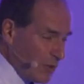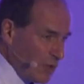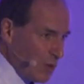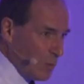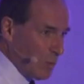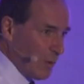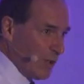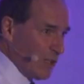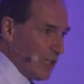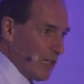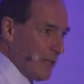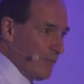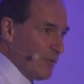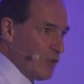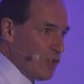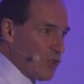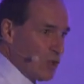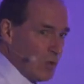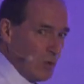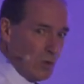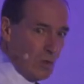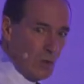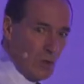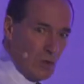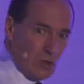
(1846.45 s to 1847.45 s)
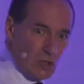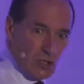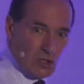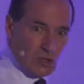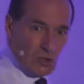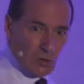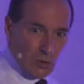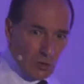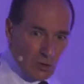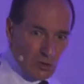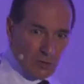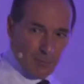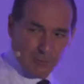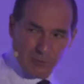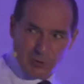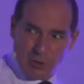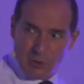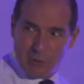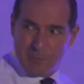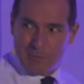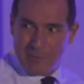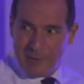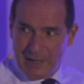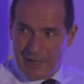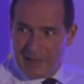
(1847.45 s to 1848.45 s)
You weren't even sure who to talk to
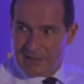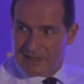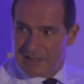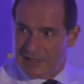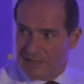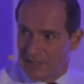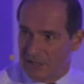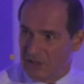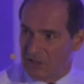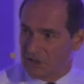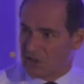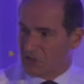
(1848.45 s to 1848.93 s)
about it. You